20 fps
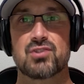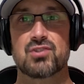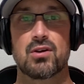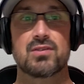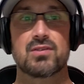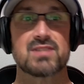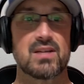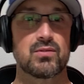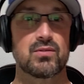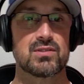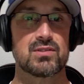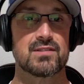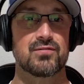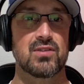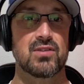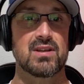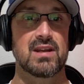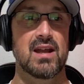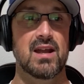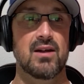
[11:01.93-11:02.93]
stars. Everyone's
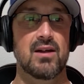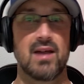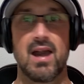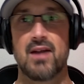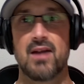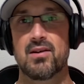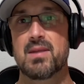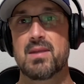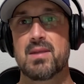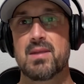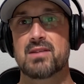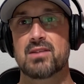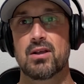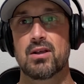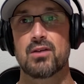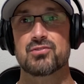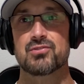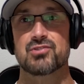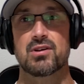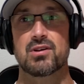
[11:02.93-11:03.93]
freaking out. How did he make the
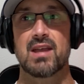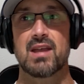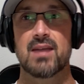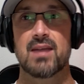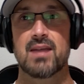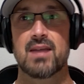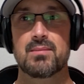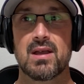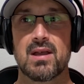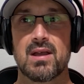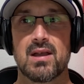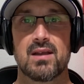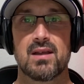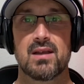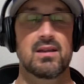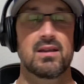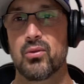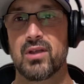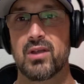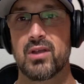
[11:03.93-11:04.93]
All-Star game?
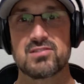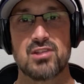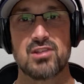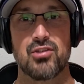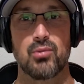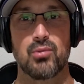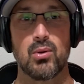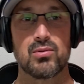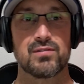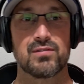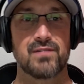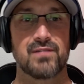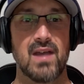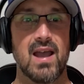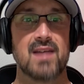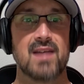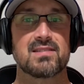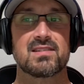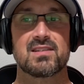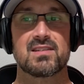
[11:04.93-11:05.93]
Only because he throws
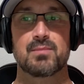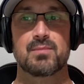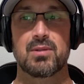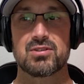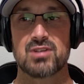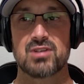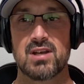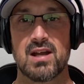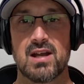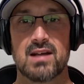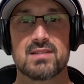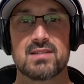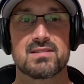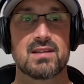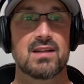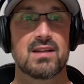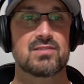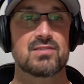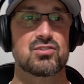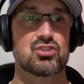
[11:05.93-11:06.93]
fast. This is a bunch of
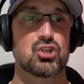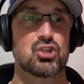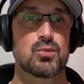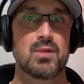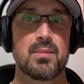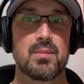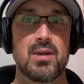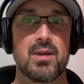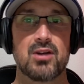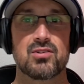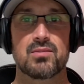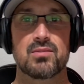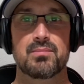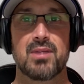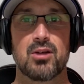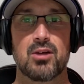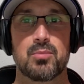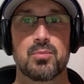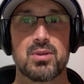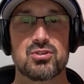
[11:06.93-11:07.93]
nonsense. There's too many
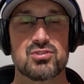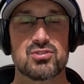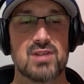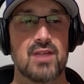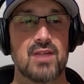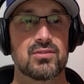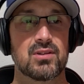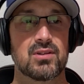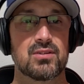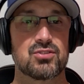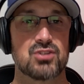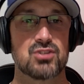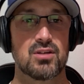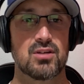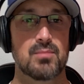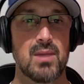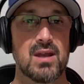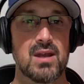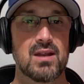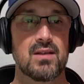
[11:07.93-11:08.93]
better pitchers out there that
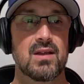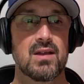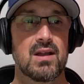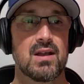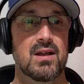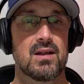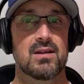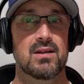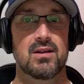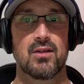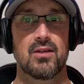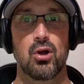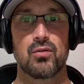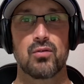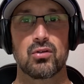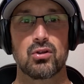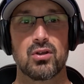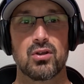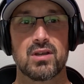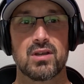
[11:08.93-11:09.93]
should have made it. They're
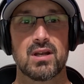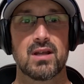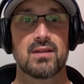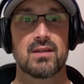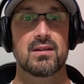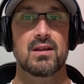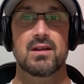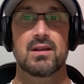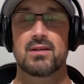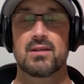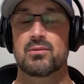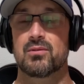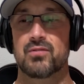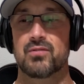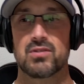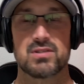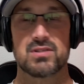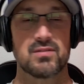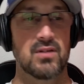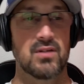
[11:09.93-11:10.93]
overlooking it. Well,
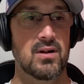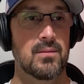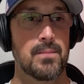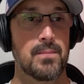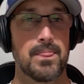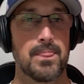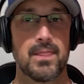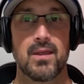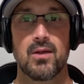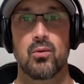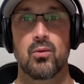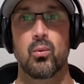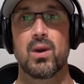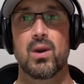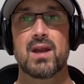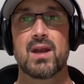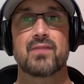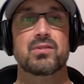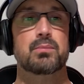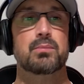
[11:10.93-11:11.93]
first of all,
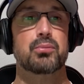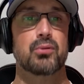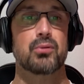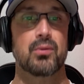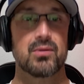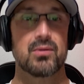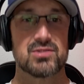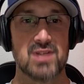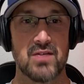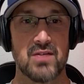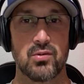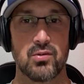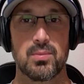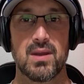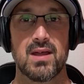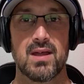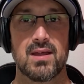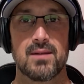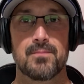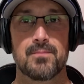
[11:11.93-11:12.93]
when have the Brewers ever
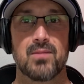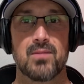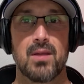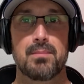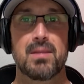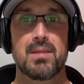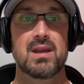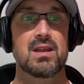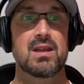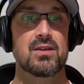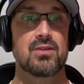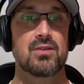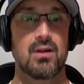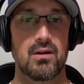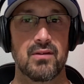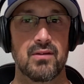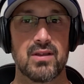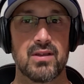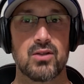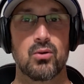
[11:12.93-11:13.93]
been a media
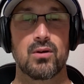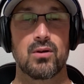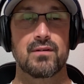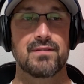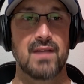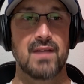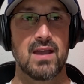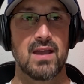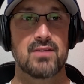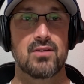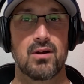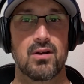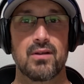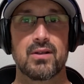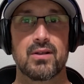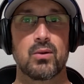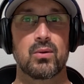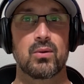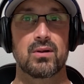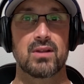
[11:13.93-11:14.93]
darling or a fan
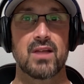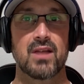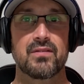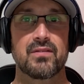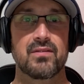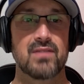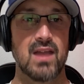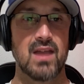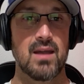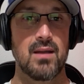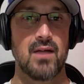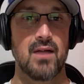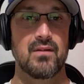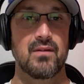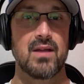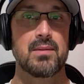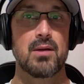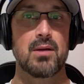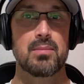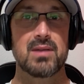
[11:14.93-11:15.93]
darling or a love of
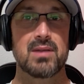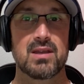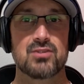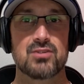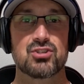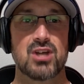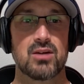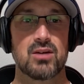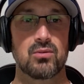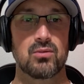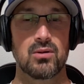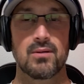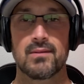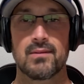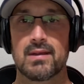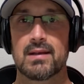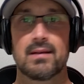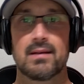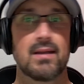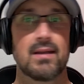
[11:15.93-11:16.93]
MLB in general?
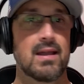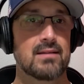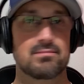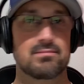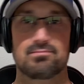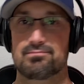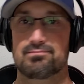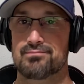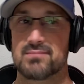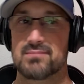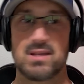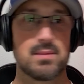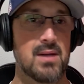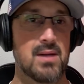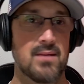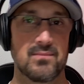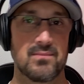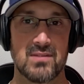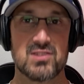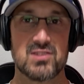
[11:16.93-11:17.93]
Come
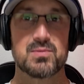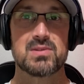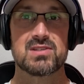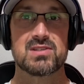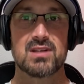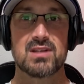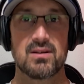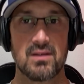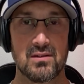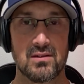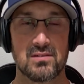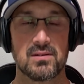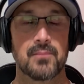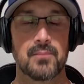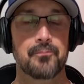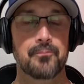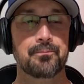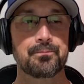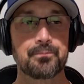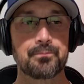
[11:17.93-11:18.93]
on, let's be serious.
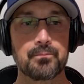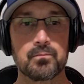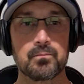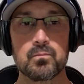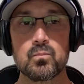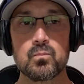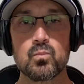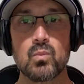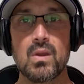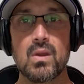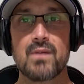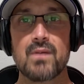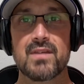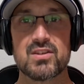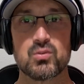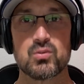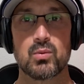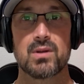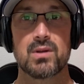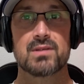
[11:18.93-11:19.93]

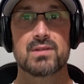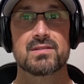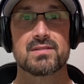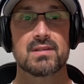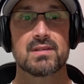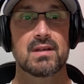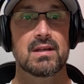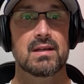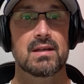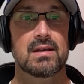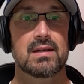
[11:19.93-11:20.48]
This was